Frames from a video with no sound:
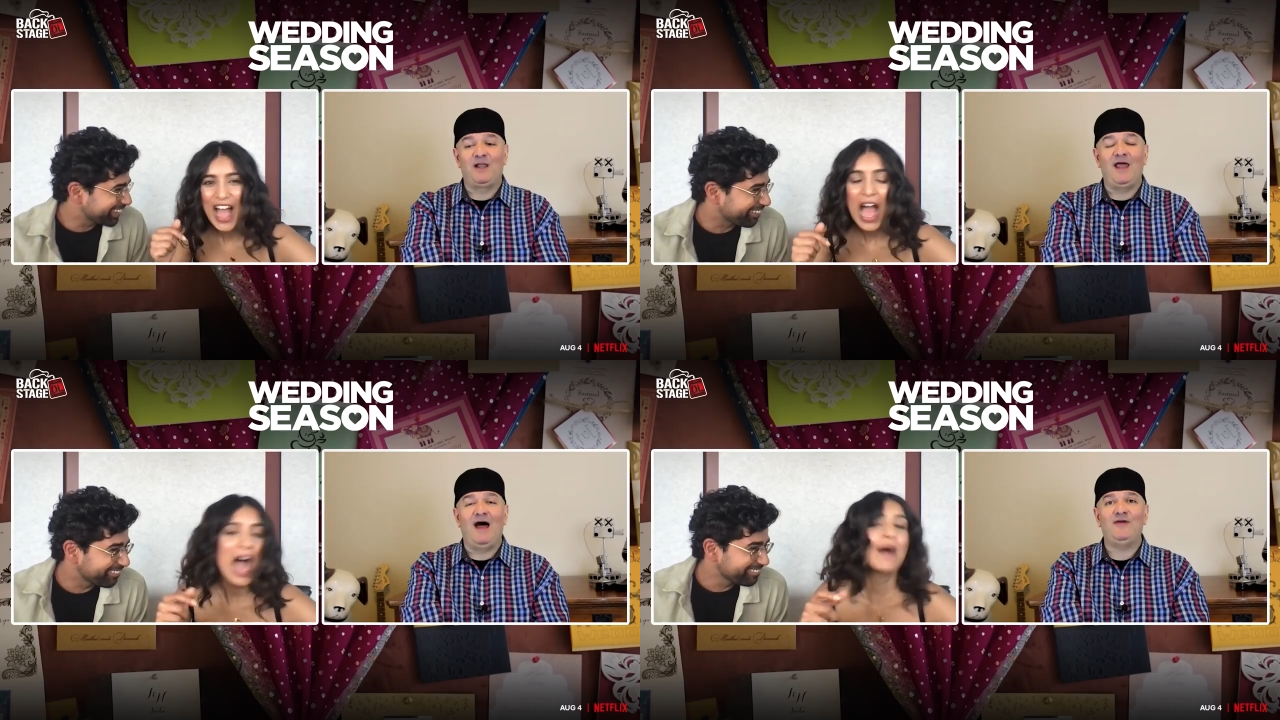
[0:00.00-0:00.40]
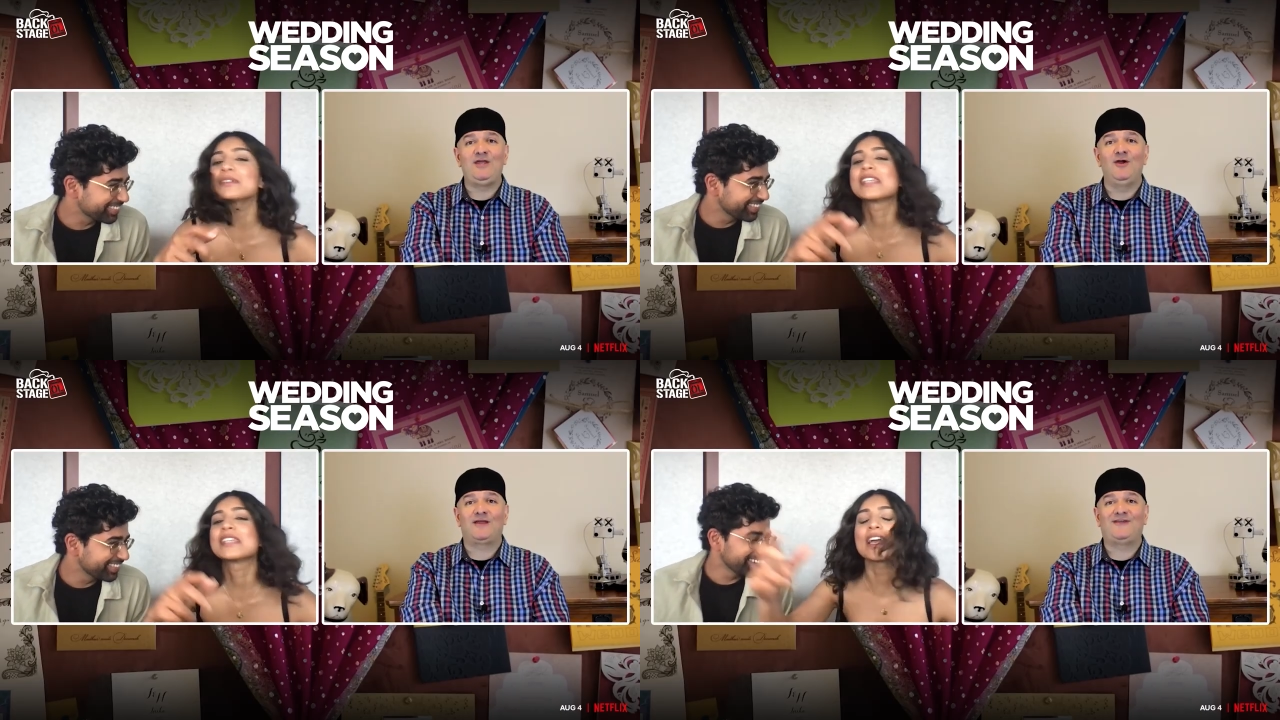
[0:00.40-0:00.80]
Speaker 1: Pallavi,
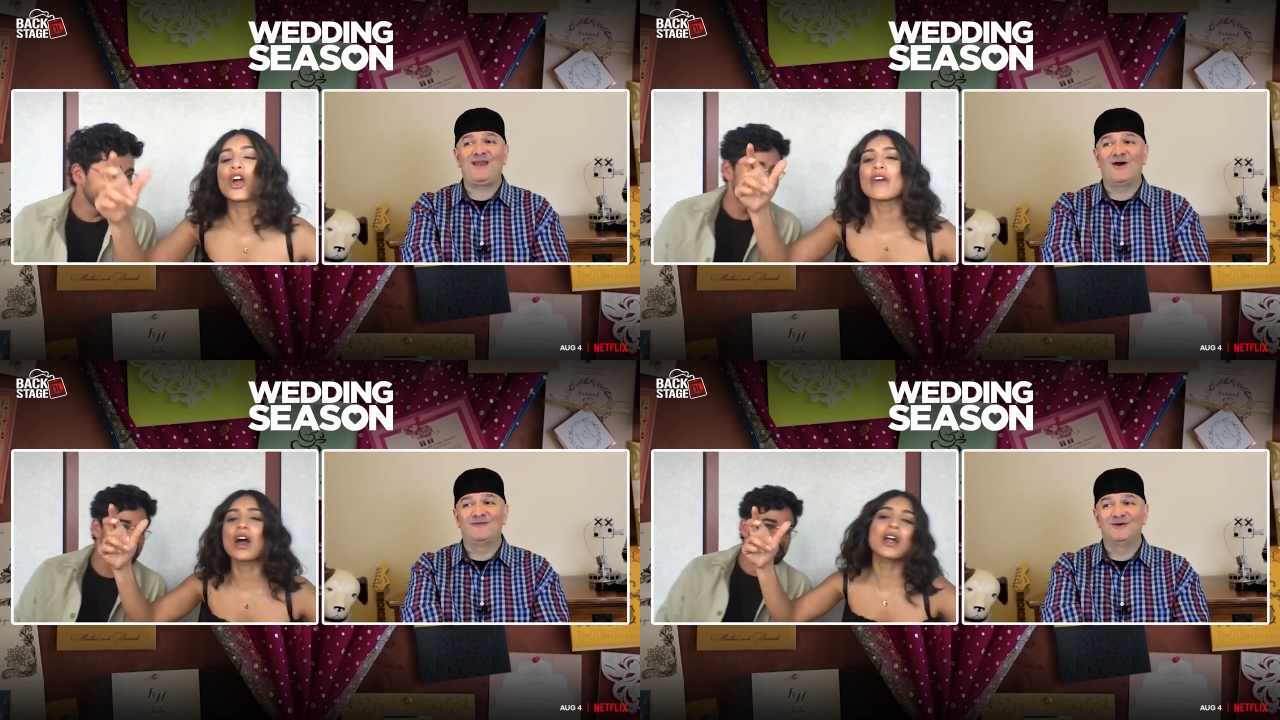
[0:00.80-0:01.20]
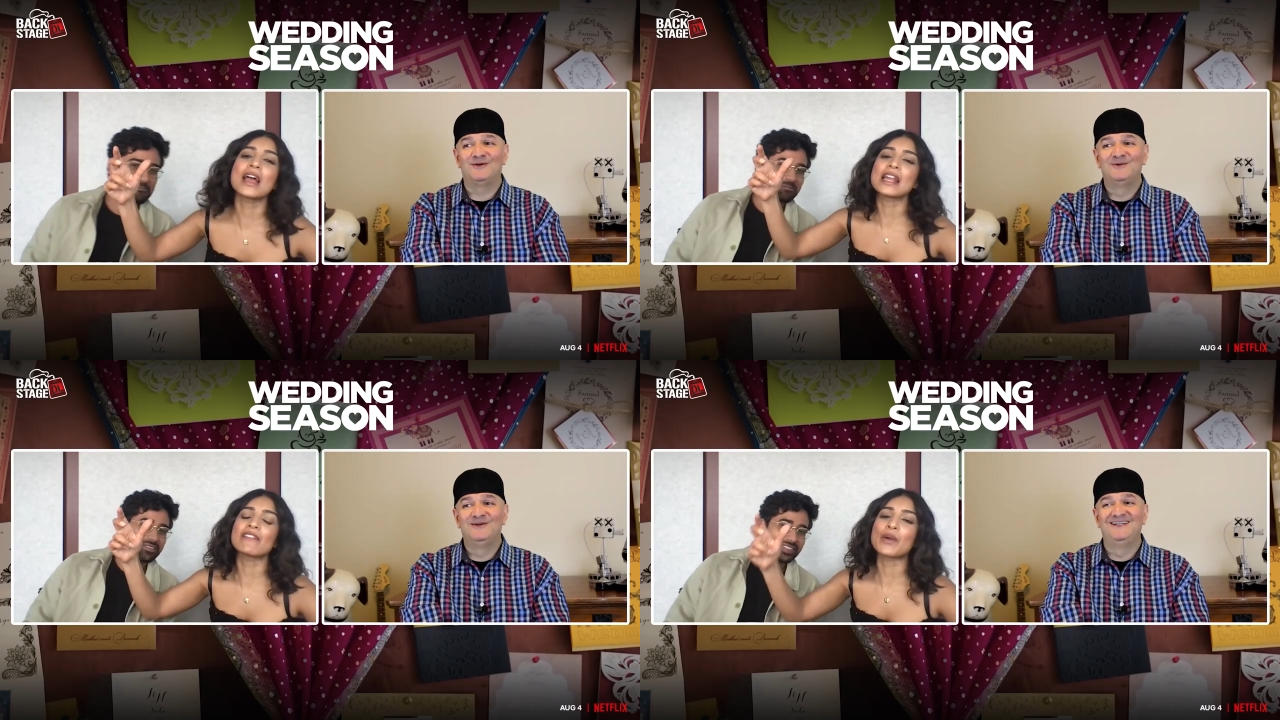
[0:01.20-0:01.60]
I'm taking over. All
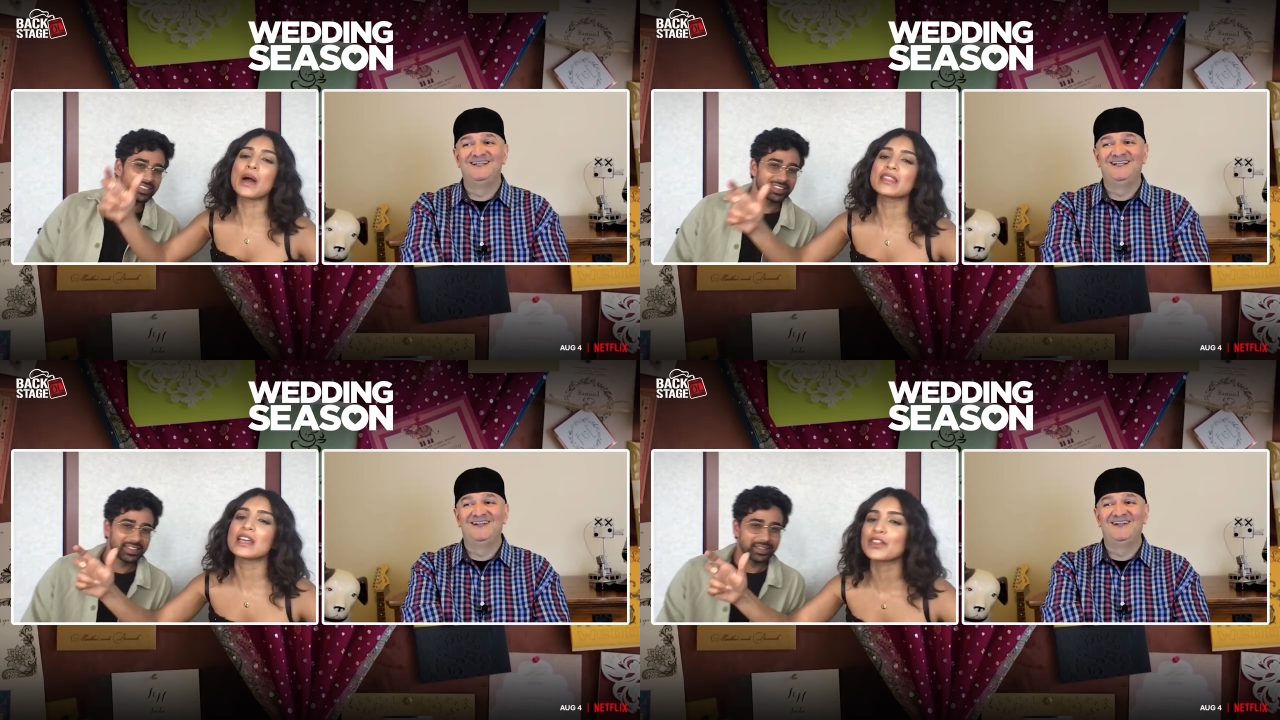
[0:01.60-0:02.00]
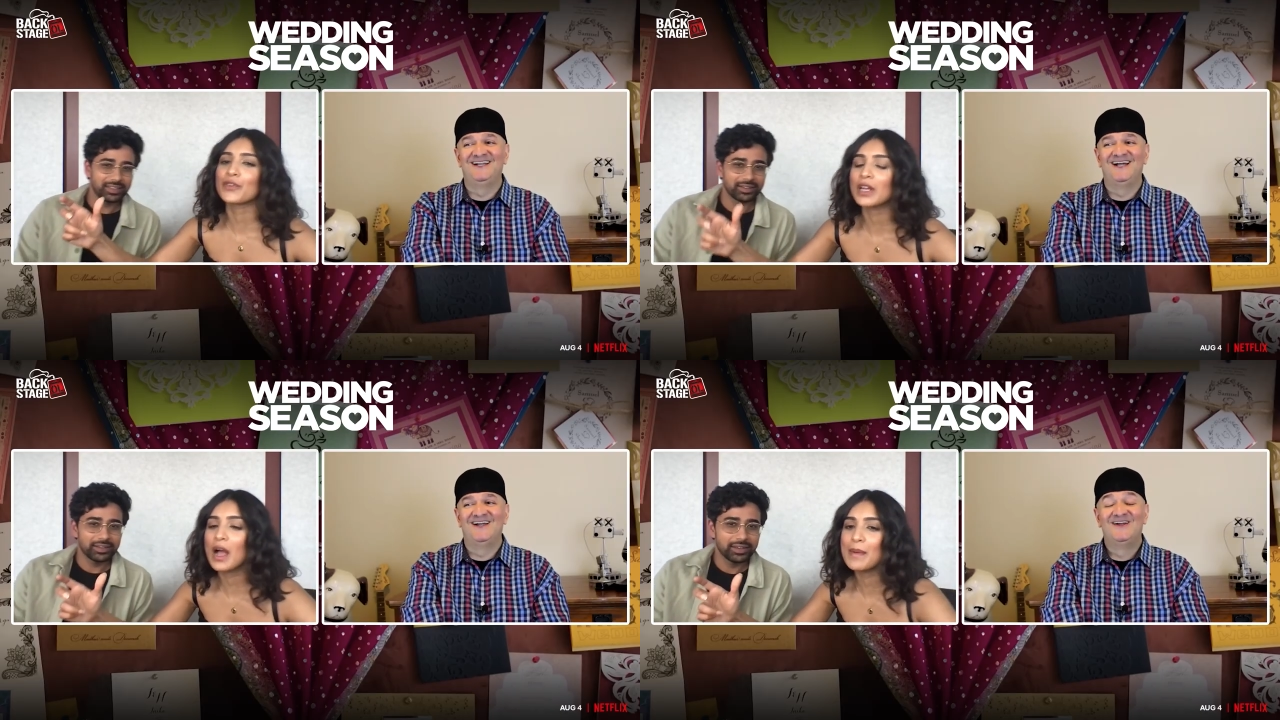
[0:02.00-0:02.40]
right, everyone, thank you
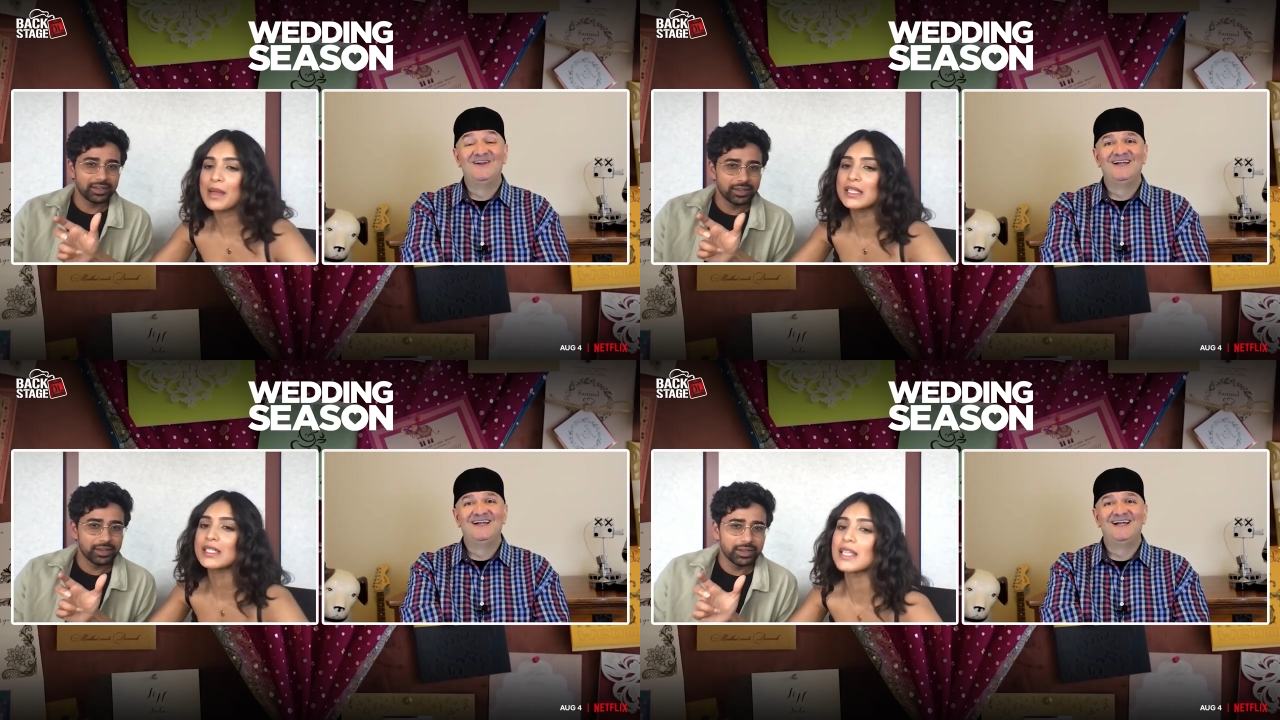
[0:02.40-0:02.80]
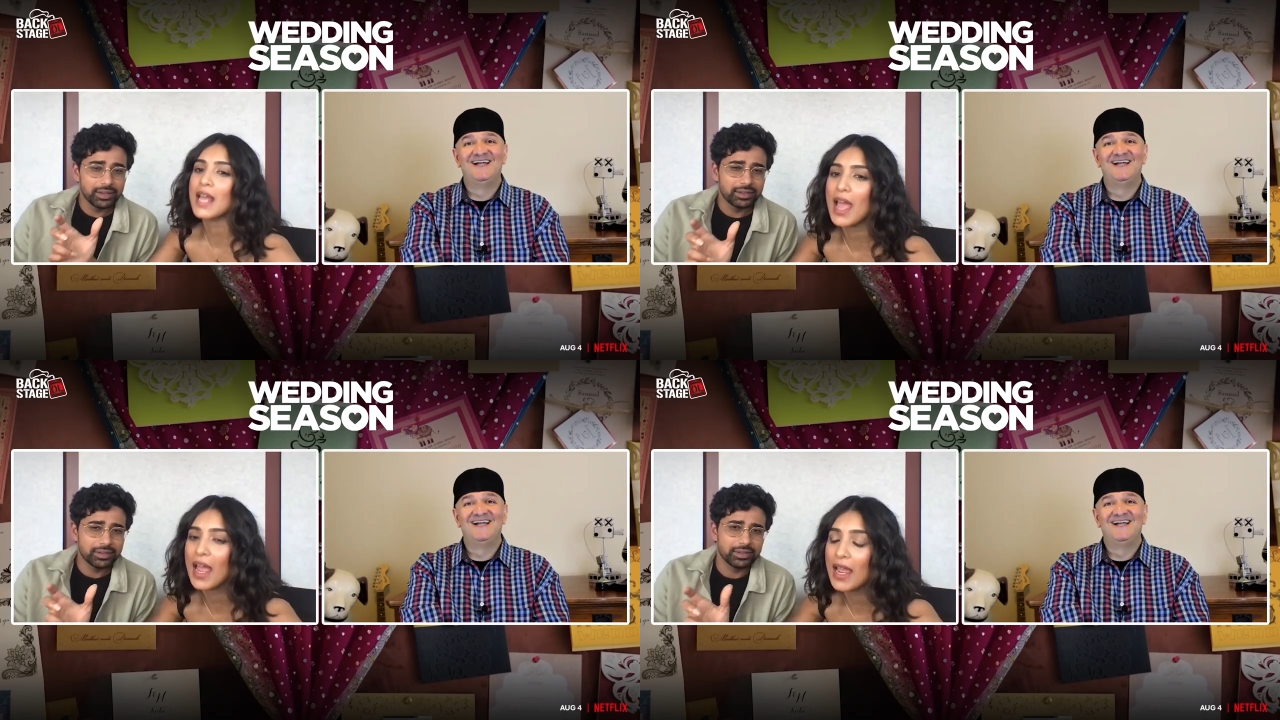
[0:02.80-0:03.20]
for coming
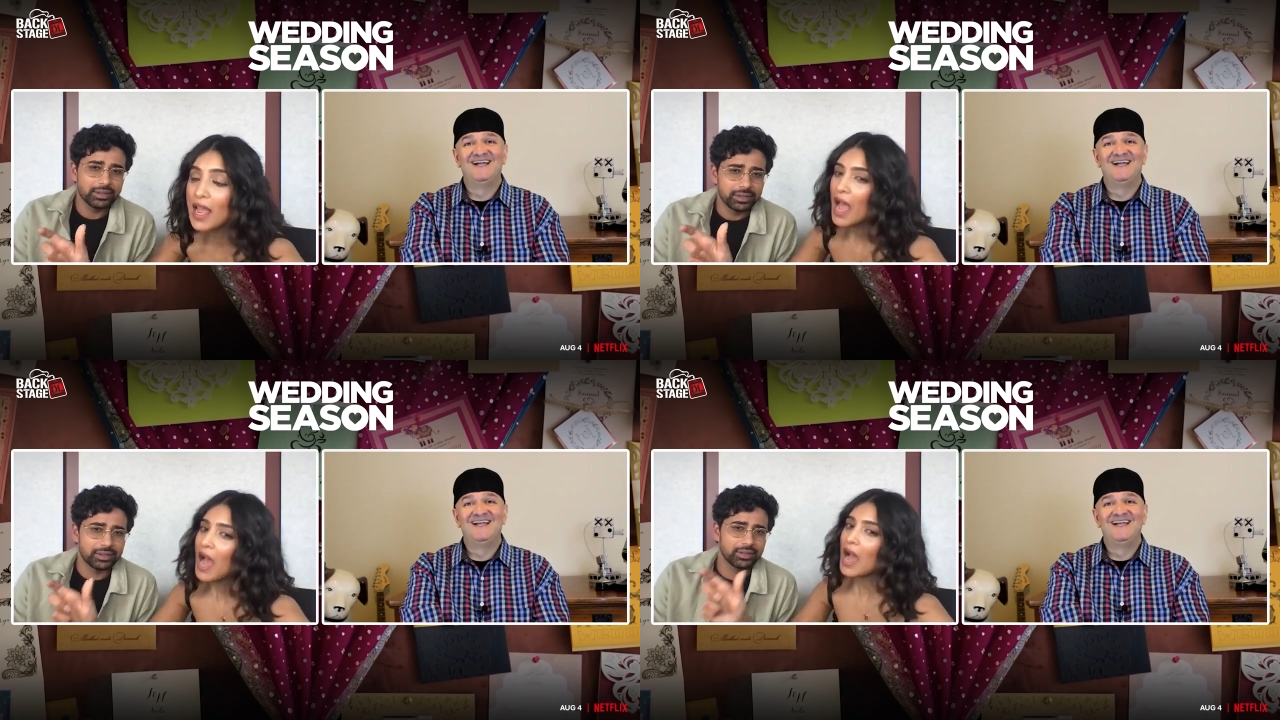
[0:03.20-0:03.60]
today.